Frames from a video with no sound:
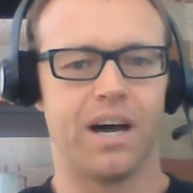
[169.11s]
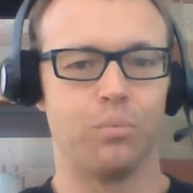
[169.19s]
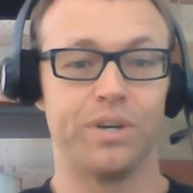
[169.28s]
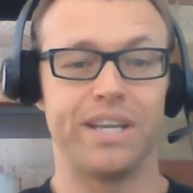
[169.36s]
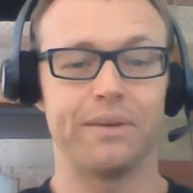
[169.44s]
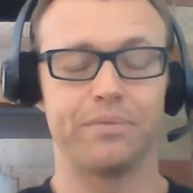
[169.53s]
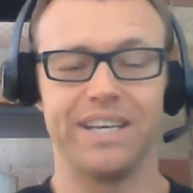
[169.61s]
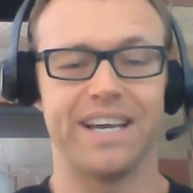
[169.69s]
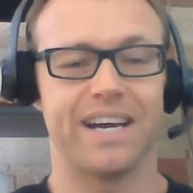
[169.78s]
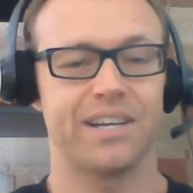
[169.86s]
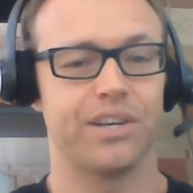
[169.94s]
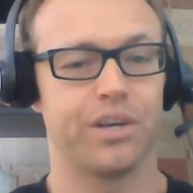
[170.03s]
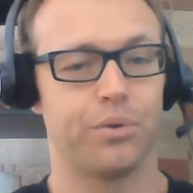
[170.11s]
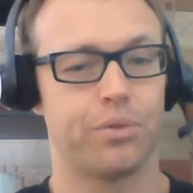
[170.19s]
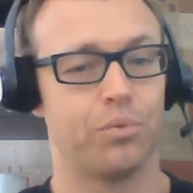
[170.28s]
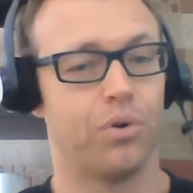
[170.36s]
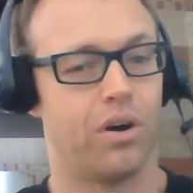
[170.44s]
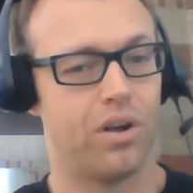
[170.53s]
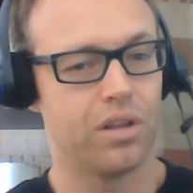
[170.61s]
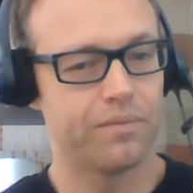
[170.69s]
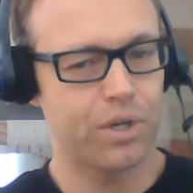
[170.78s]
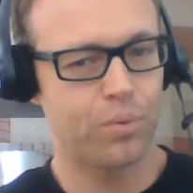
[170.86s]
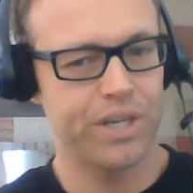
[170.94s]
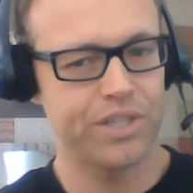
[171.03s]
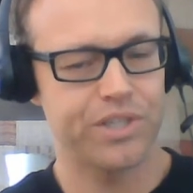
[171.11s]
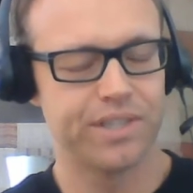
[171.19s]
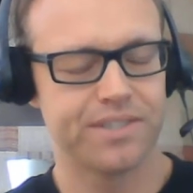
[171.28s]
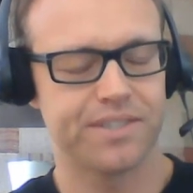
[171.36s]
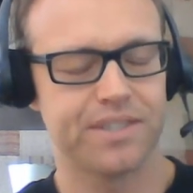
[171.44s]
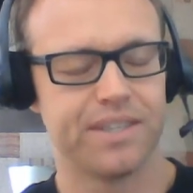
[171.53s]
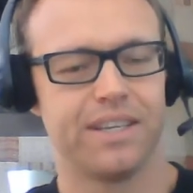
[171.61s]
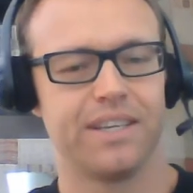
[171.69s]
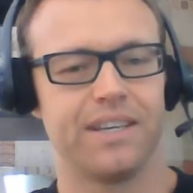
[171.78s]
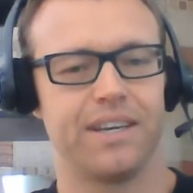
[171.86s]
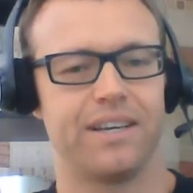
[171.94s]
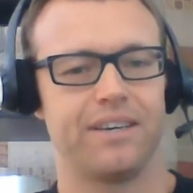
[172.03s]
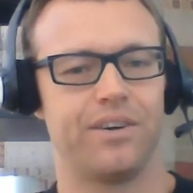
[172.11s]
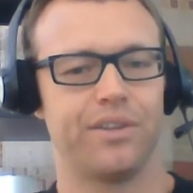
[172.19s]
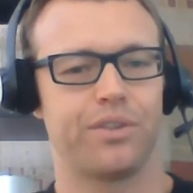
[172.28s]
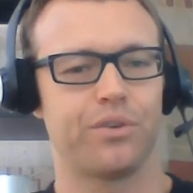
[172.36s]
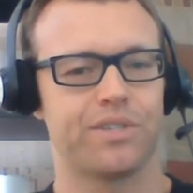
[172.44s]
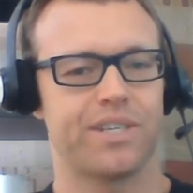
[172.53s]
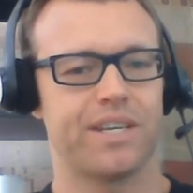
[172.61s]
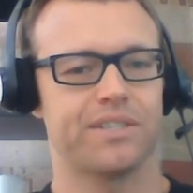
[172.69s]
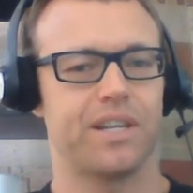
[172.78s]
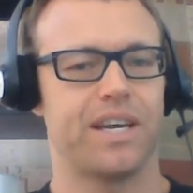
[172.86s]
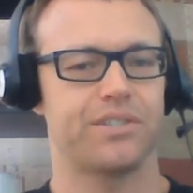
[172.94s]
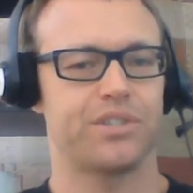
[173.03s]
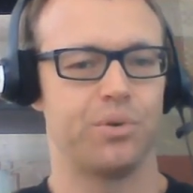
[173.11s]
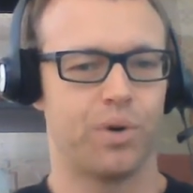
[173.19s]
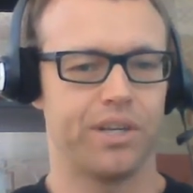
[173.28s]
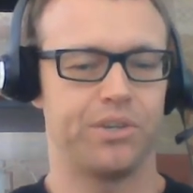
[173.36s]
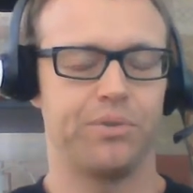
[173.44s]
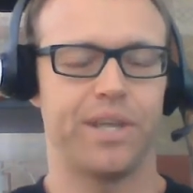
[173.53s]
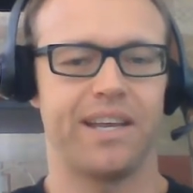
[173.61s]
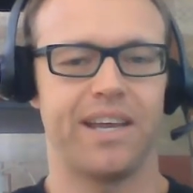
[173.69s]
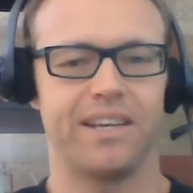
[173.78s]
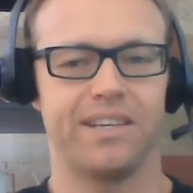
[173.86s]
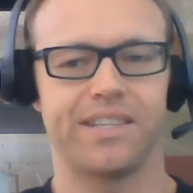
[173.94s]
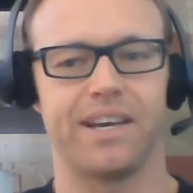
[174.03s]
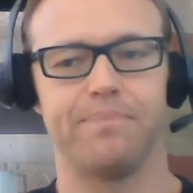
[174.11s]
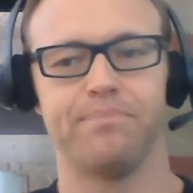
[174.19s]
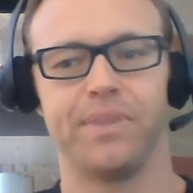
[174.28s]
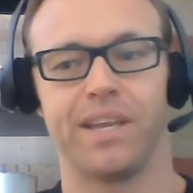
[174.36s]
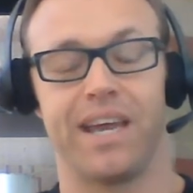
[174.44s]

We're definitely not going to go through all of the questions on Thursday's class, so you want to do that ahead of time,